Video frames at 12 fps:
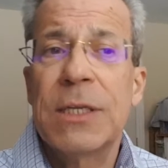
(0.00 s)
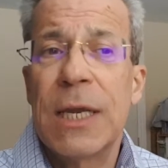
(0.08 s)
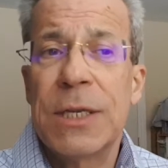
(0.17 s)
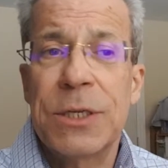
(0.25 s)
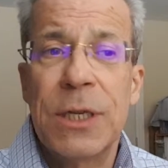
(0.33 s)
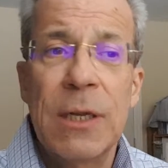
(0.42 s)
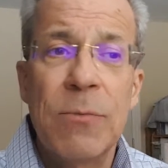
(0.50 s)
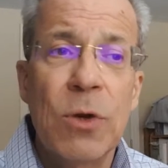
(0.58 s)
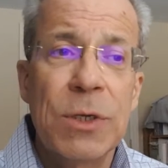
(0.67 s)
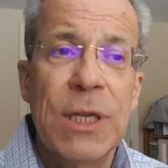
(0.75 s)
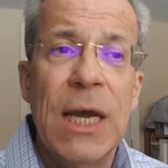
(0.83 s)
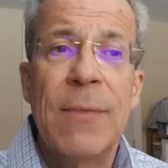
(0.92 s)
It takes a little
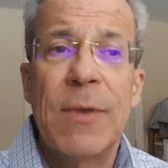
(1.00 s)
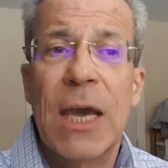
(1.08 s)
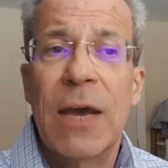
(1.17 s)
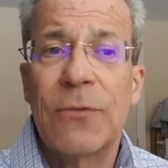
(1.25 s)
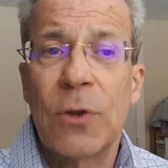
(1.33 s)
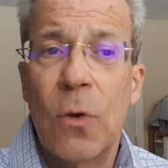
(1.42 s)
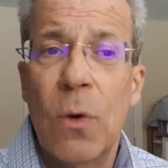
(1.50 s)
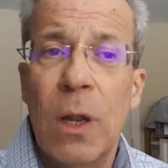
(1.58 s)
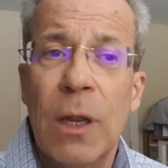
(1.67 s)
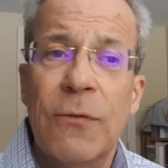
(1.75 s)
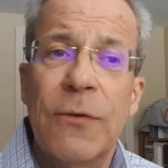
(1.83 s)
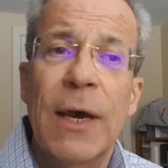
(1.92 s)
more time. You have to
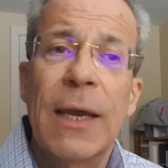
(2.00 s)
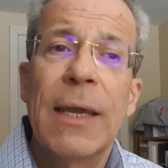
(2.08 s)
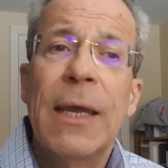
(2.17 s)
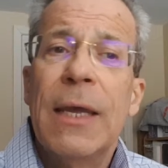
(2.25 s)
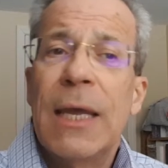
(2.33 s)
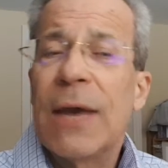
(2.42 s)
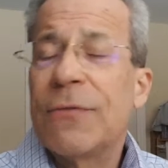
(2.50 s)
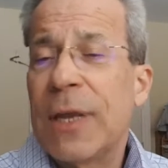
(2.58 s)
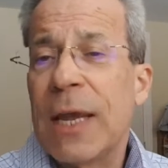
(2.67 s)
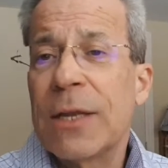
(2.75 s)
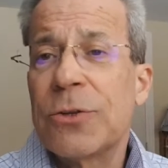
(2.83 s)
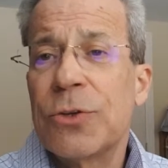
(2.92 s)
qualify. You have
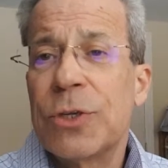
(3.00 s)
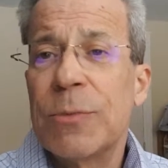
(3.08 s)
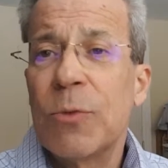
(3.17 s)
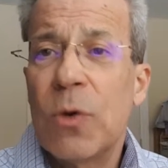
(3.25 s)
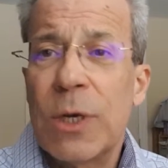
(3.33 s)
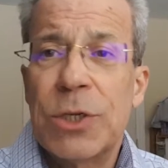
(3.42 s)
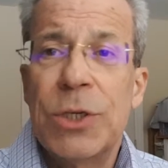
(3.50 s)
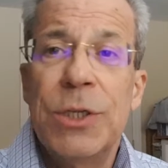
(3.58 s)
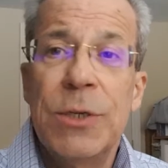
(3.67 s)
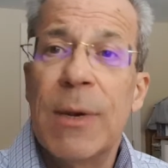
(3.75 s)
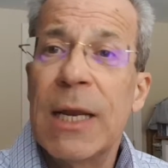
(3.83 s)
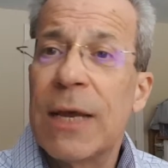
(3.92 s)
to answer some
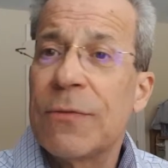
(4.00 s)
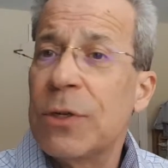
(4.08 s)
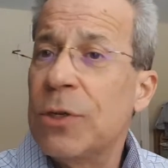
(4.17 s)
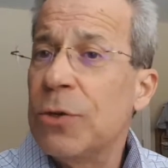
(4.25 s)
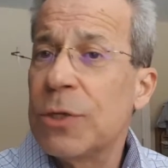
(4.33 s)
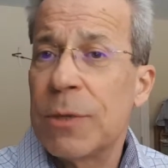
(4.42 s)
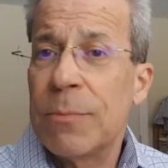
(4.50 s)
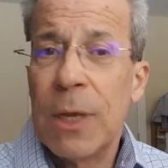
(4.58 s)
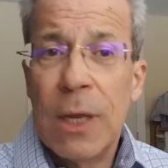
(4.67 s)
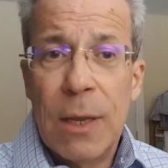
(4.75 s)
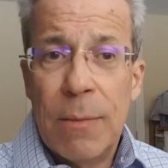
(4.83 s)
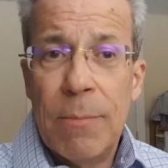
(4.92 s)
questions. You might have to do some
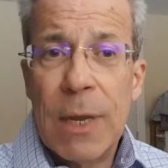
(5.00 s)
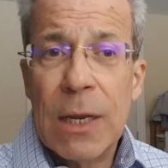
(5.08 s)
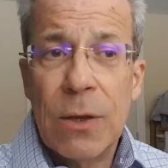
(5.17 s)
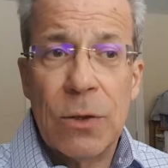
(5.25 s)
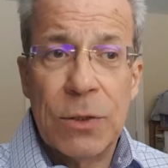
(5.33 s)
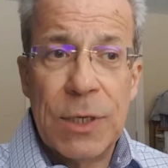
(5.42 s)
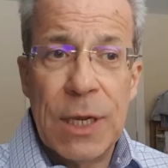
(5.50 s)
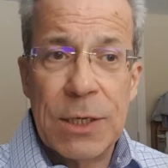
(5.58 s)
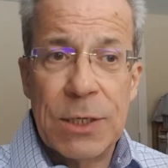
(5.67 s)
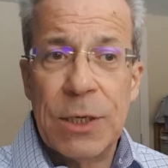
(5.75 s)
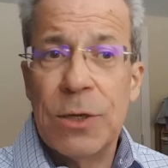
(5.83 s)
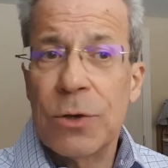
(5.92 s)
medical
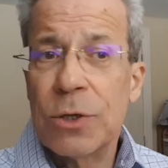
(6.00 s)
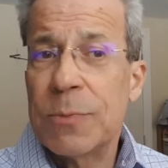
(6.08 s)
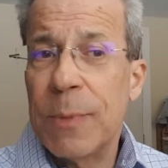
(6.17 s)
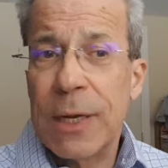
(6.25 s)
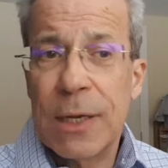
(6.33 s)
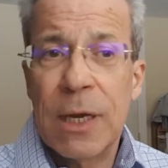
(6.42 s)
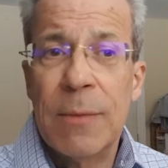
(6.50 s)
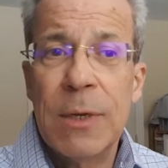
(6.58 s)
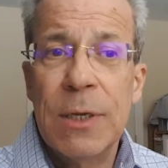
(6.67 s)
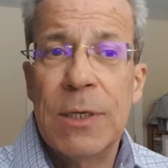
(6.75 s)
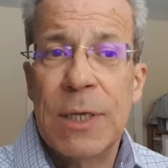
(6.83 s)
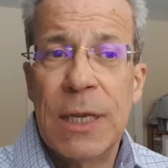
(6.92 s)
tests. A nurse might come
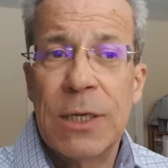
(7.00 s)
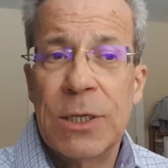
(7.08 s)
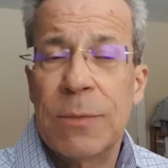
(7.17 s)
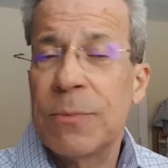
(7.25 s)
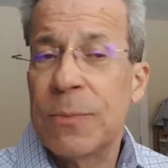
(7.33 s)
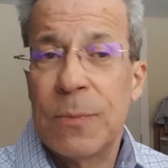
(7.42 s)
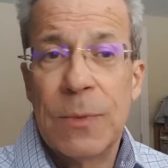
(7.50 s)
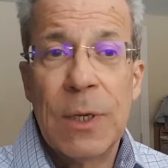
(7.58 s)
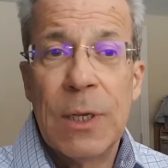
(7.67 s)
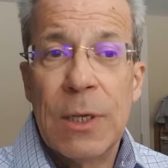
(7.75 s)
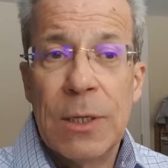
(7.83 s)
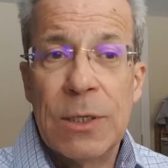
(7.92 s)
and take some
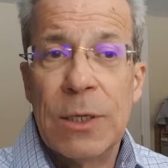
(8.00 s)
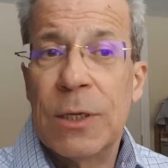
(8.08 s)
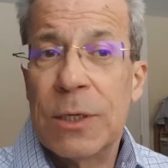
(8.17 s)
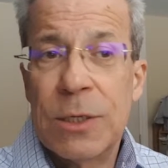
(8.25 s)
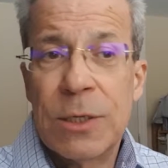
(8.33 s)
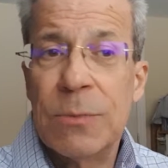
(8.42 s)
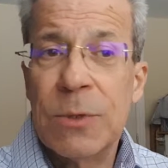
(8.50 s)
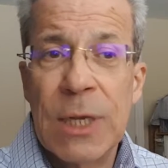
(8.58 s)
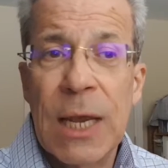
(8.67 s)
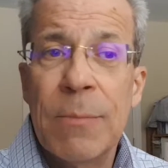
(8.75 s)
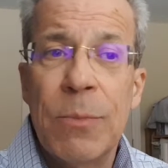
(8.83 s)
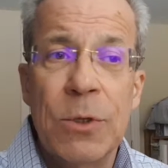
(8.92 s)

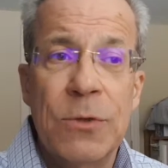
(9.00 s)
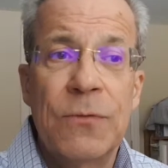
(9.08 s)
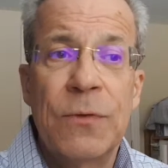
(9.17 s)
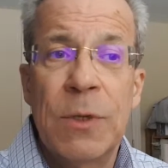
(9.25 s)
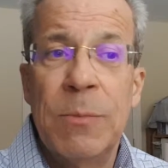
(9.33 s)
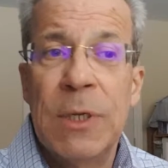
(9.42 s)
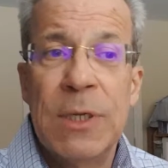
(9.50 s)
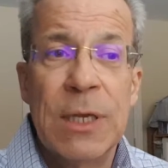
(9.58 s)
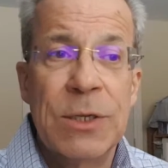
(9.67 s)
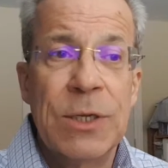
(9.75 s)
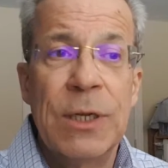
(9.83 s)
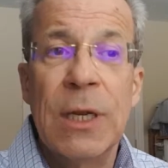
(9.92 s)
samples to be
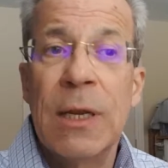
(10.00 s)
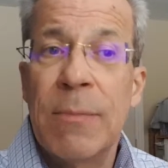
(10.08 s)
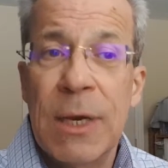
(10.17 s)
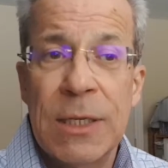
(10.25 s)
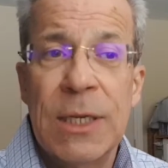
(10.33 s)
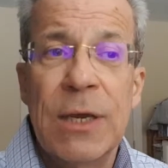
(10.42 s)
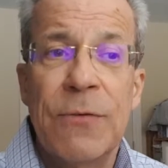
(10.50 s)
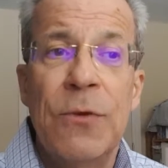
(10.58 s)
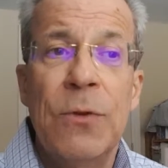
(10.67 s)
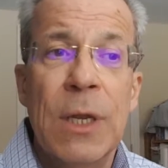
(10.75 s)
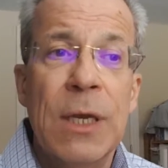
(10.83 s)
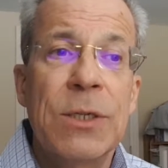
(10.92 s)
tested, and it might take a
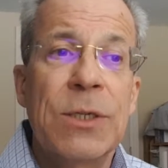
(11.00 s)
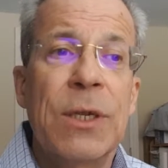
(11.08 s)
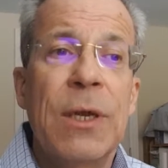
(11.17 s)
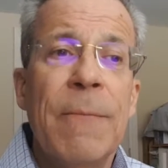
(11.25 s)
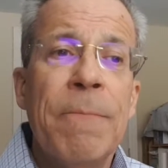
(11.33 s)
few days.